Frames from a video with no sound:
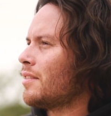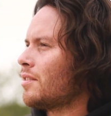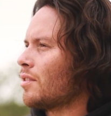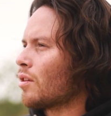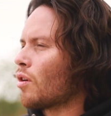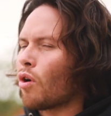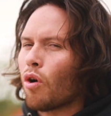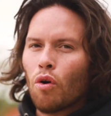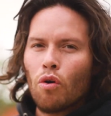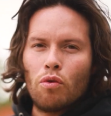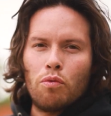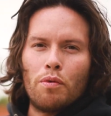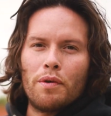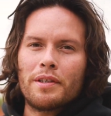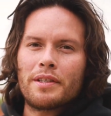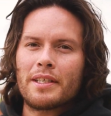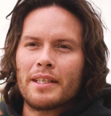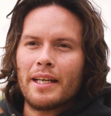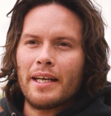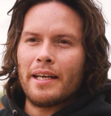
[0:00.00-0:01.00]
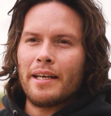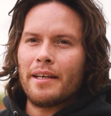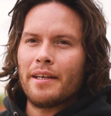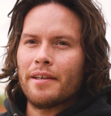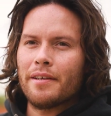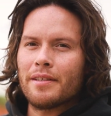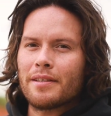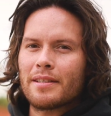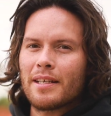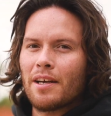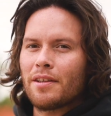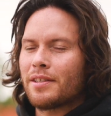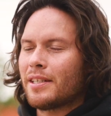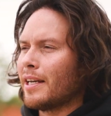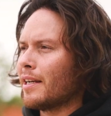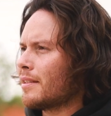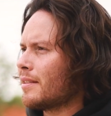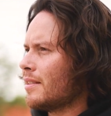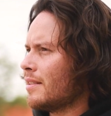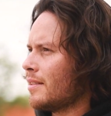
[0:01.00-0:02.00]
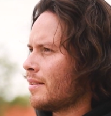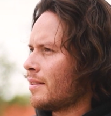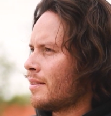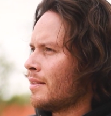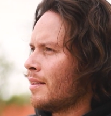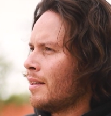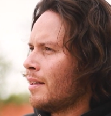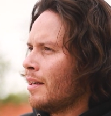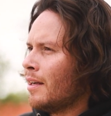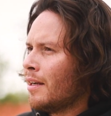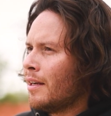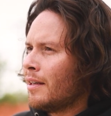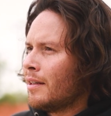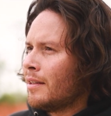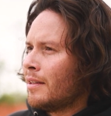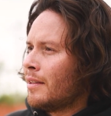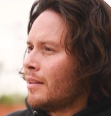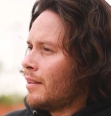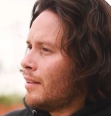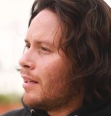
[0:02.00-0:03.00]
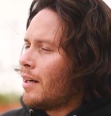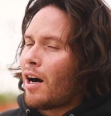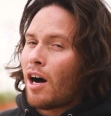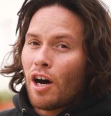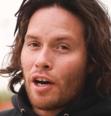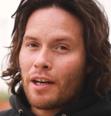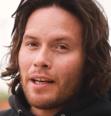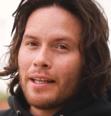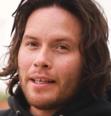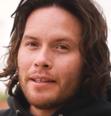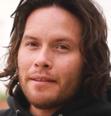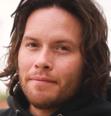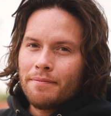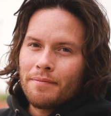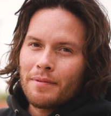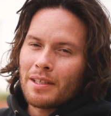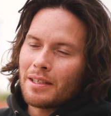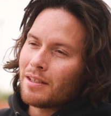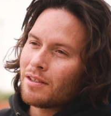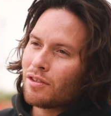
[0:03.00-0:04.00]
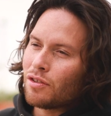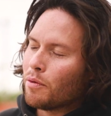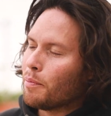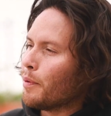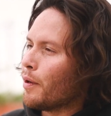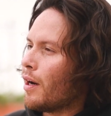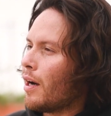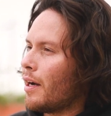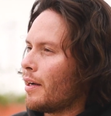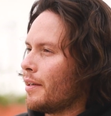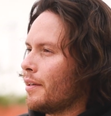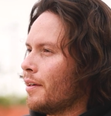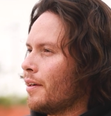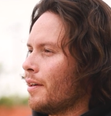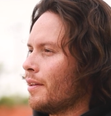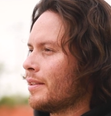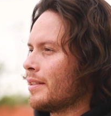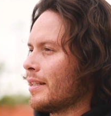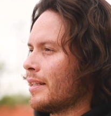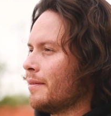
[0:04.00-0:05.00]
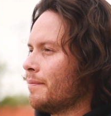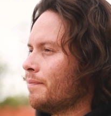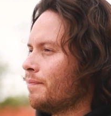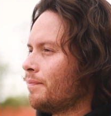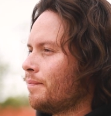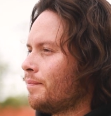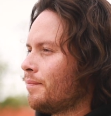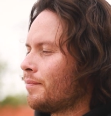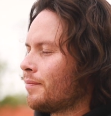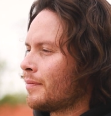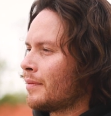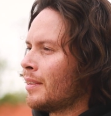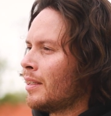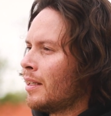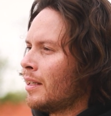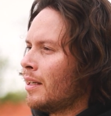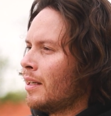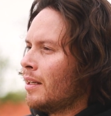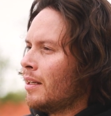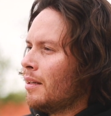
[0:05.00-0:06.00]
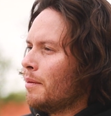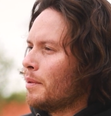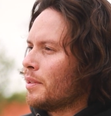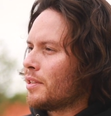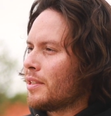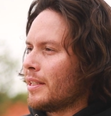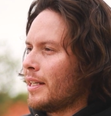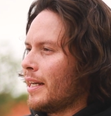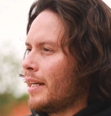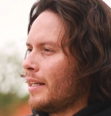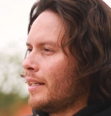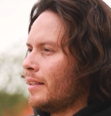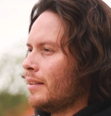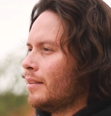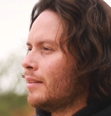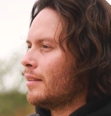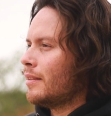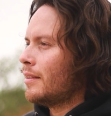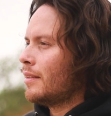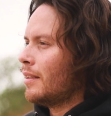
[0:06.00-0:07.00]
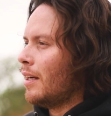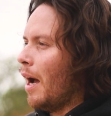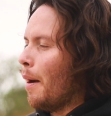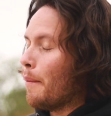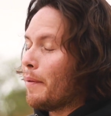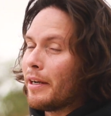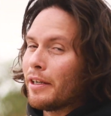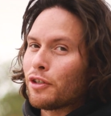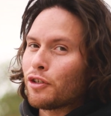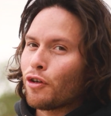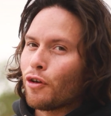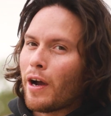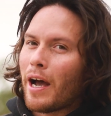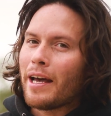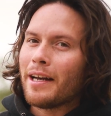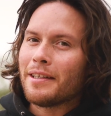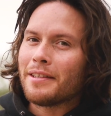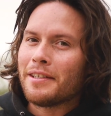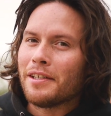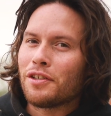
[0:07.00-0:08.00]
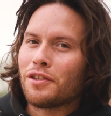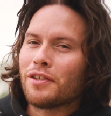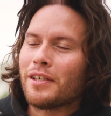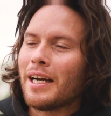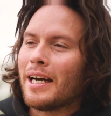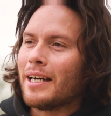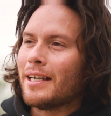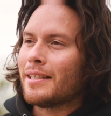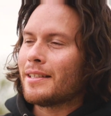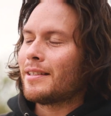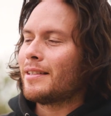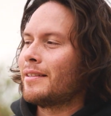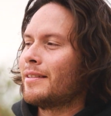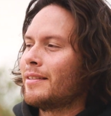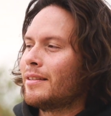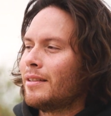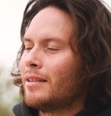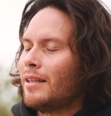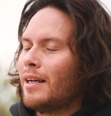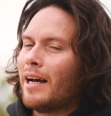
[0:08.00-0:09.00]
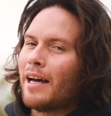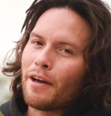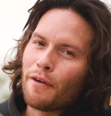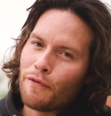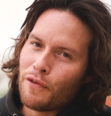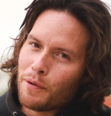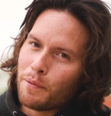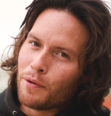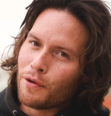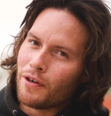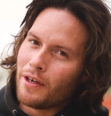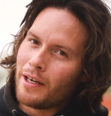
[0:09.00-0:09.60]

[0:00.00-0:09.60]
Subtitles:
It's a cold one today here in South Texas, oddly, because it's super hot here all the time. But today, I'm gonna try to teach you guys how to feeble